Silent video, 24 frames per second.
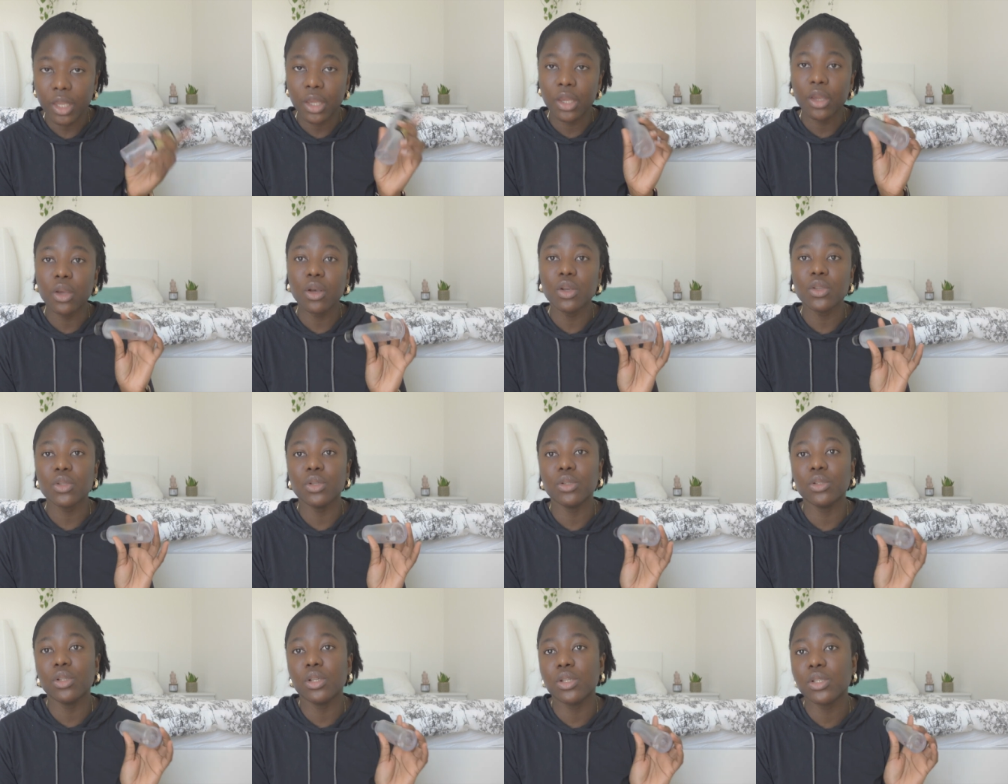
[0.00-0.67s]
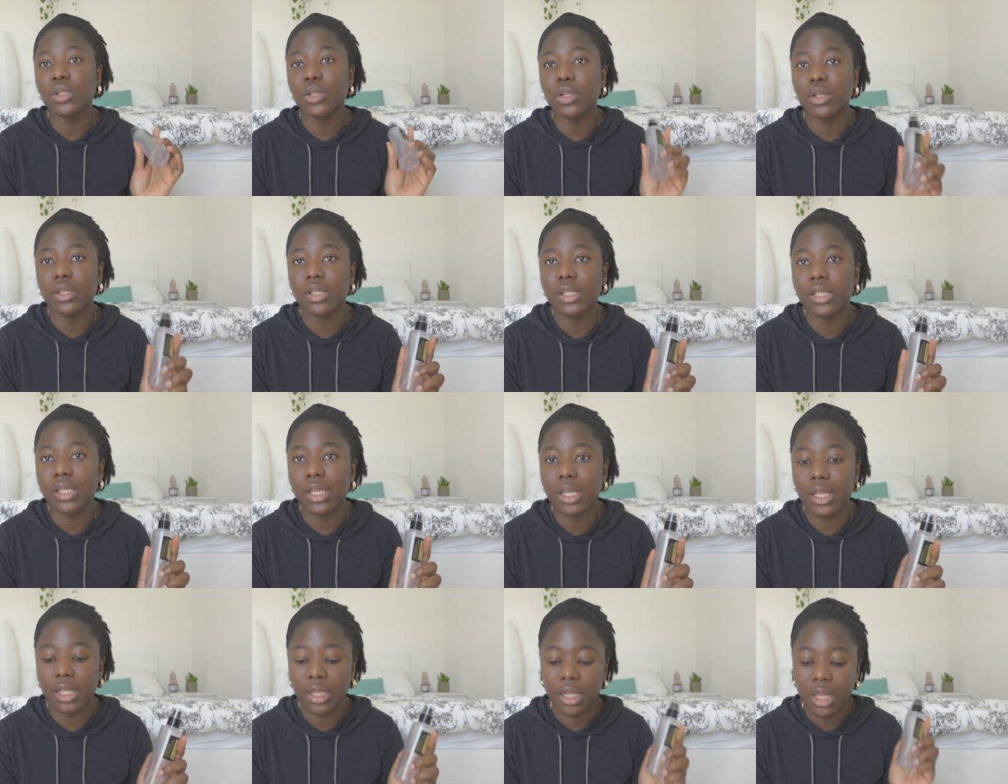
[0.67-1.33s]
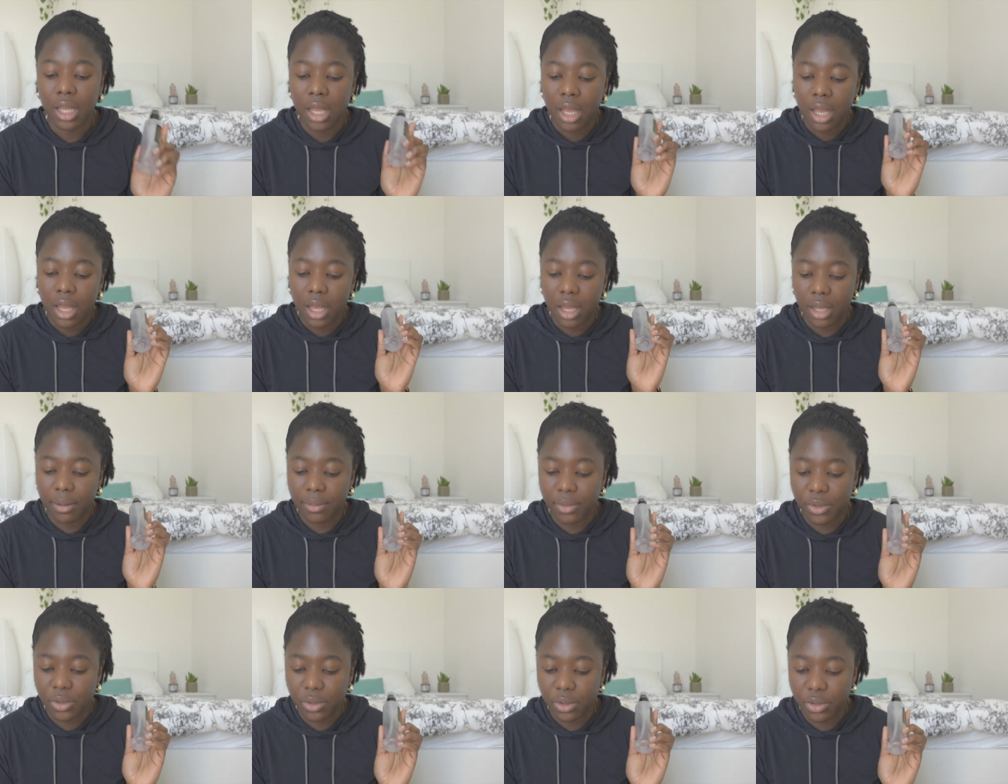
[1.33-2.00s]
It also does contain
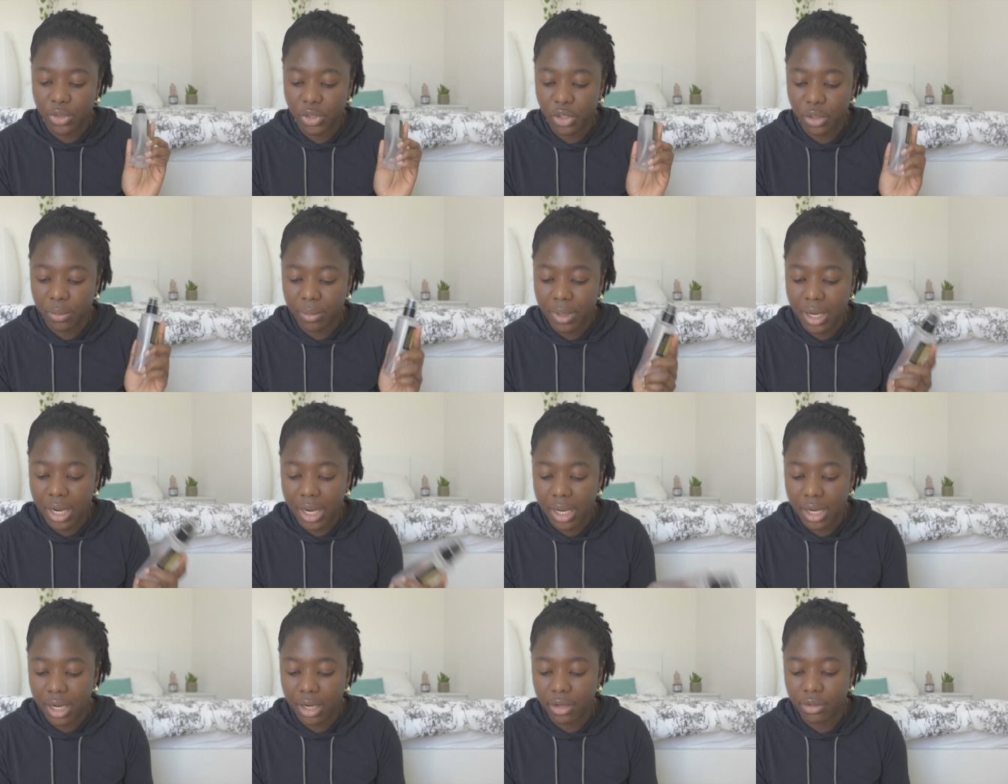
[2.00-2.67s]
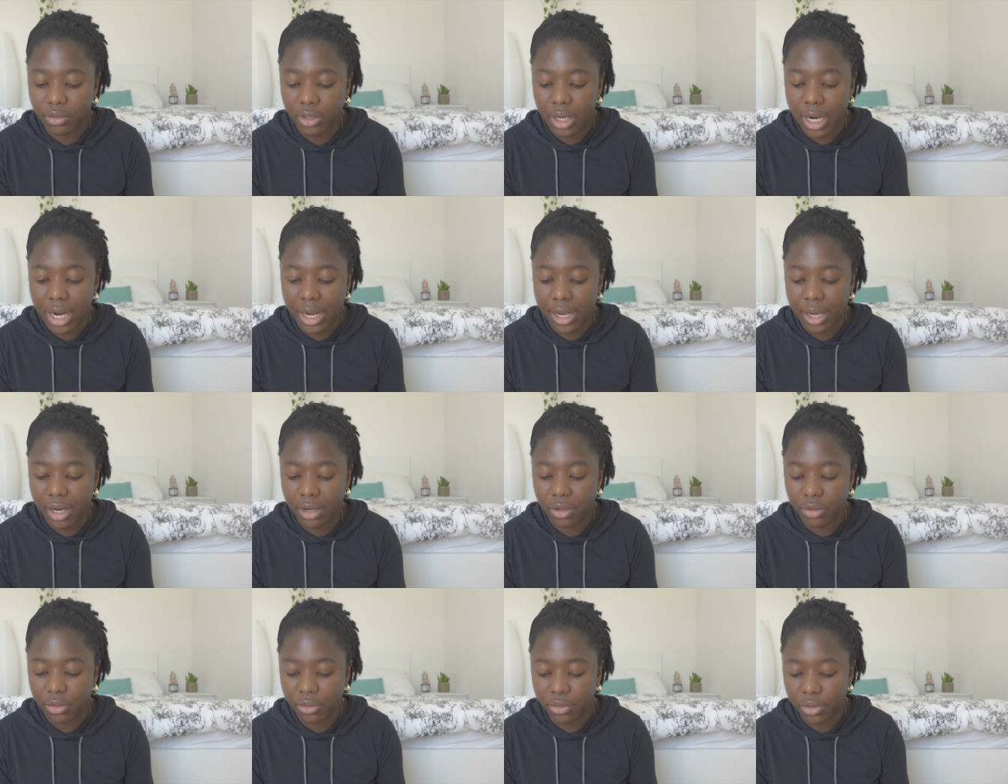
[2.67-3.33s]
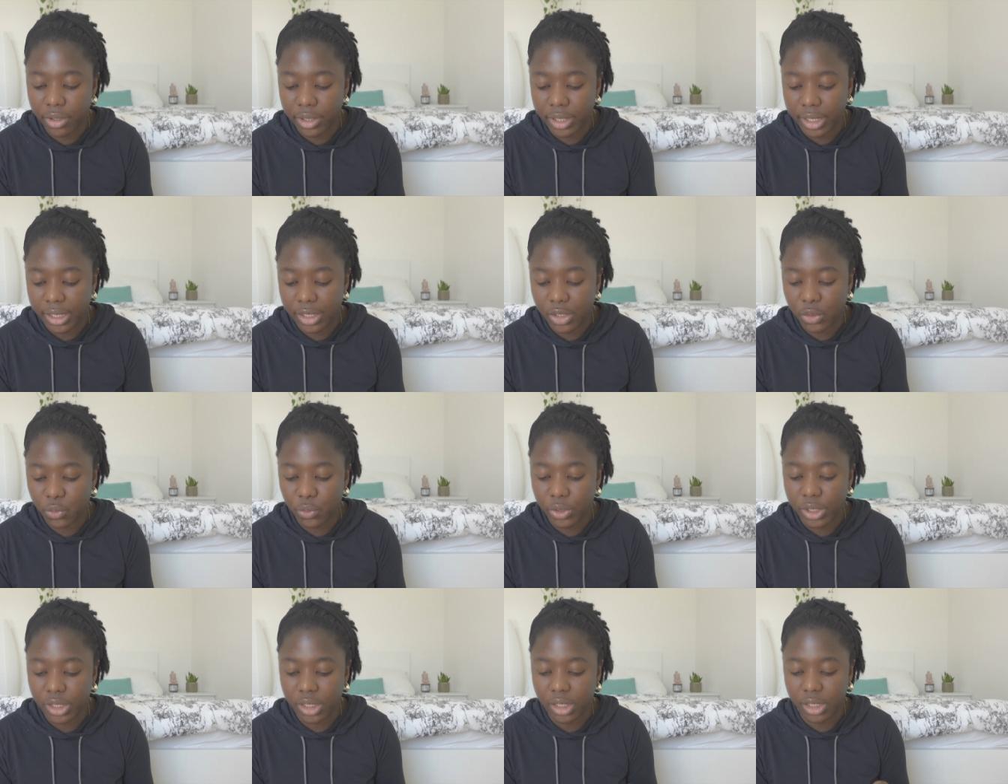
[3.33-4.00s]
sodium
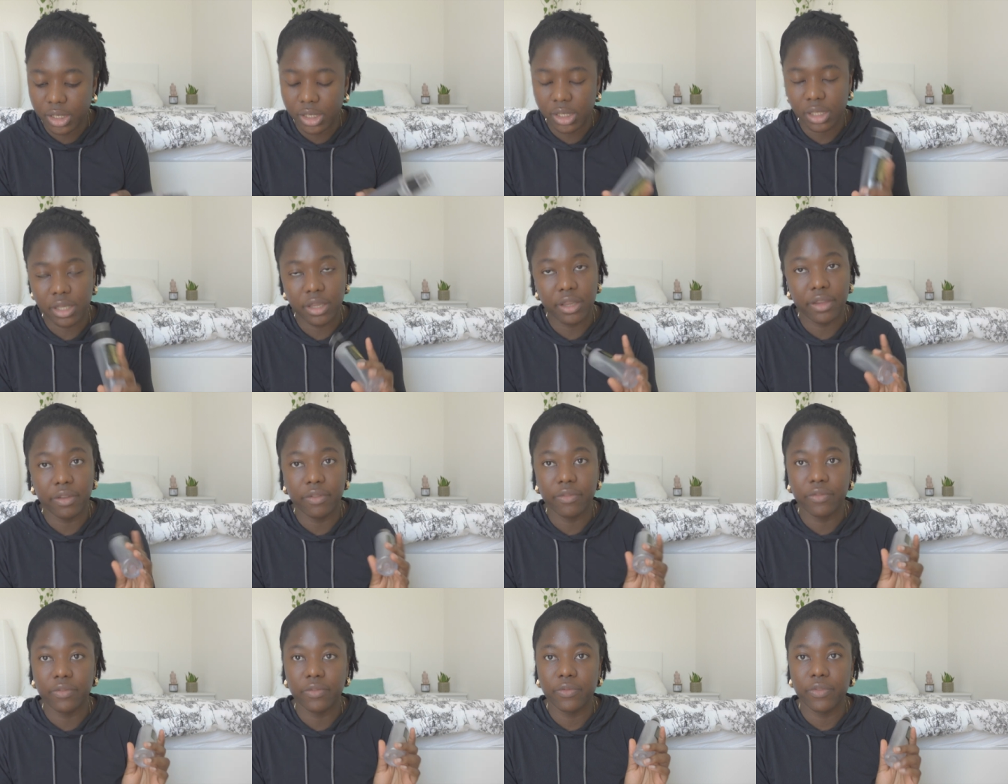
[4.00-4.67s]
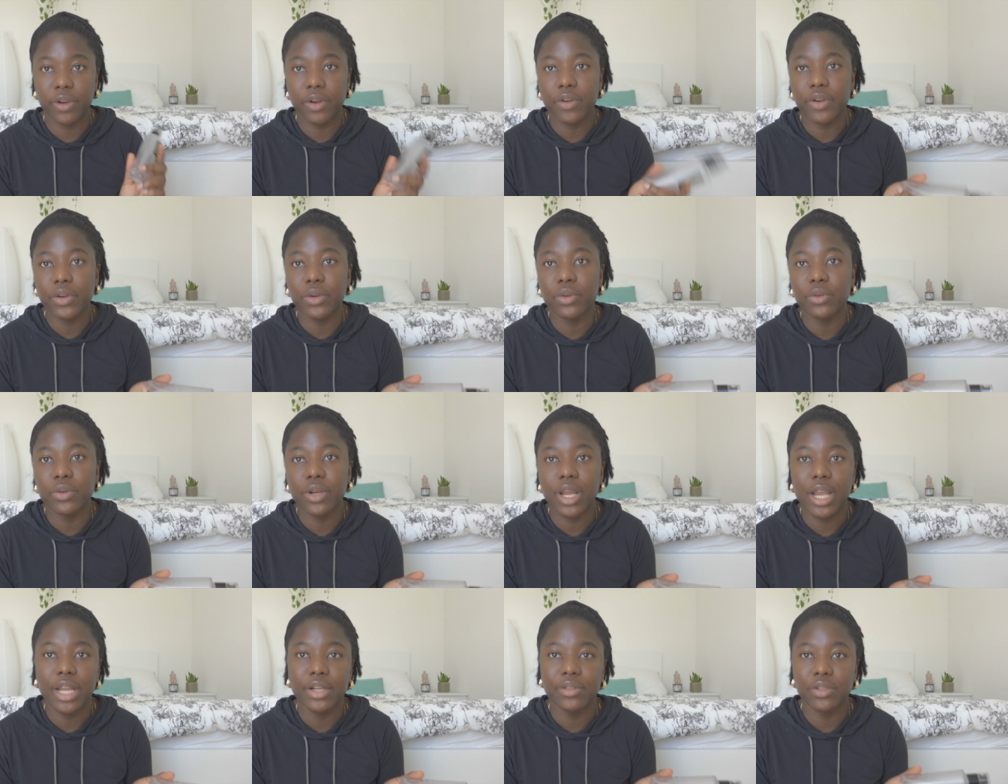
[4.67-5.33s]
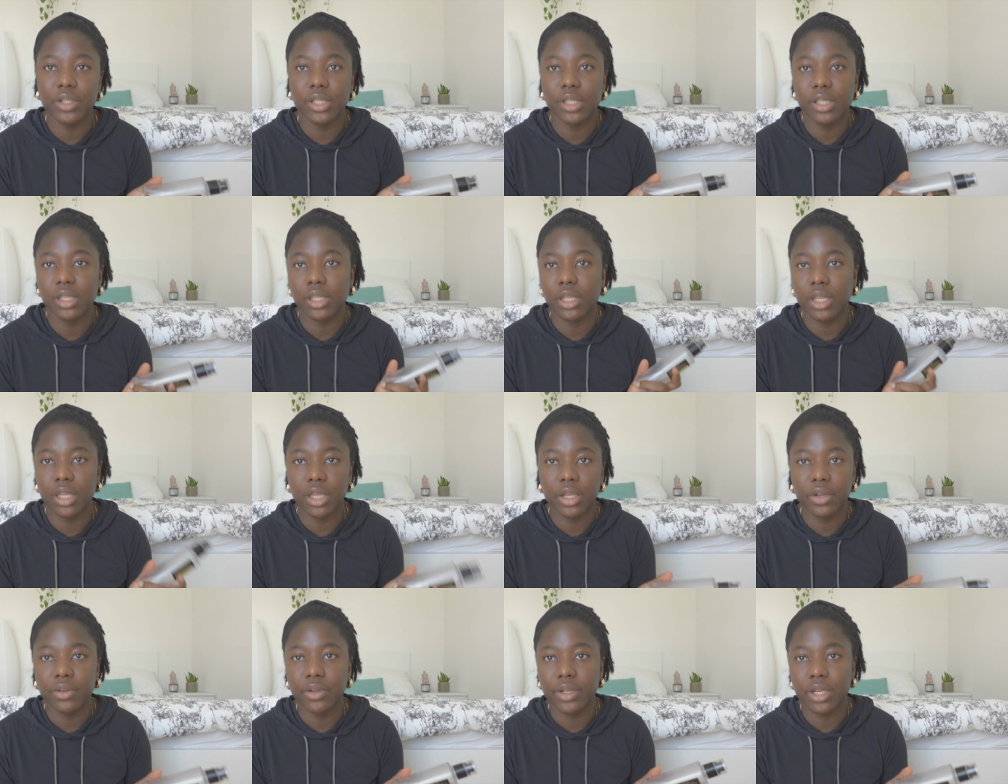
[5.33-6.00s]
hyaluronate, which is a very good hydrating
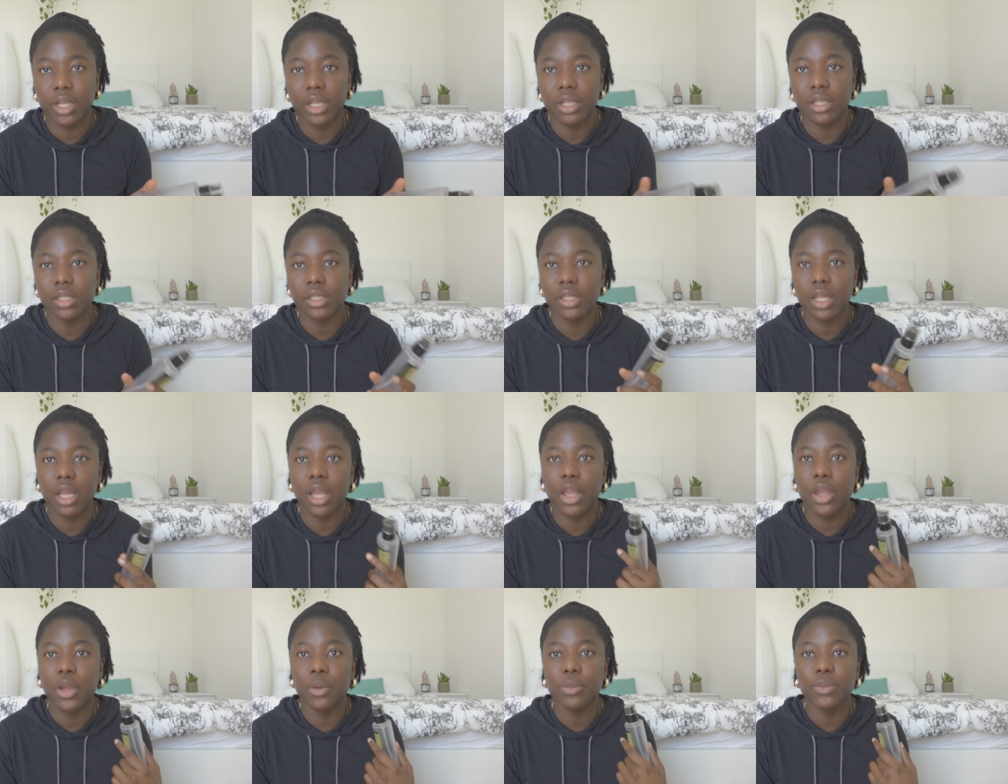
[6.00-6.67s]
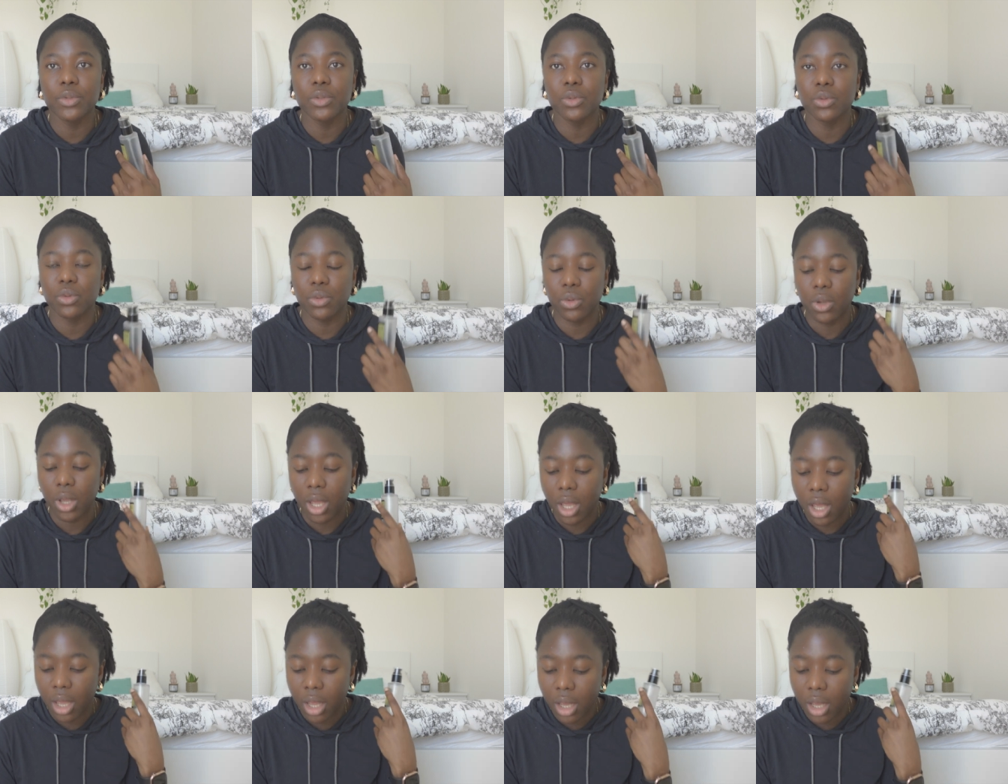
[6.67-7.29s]
ingredient that helps to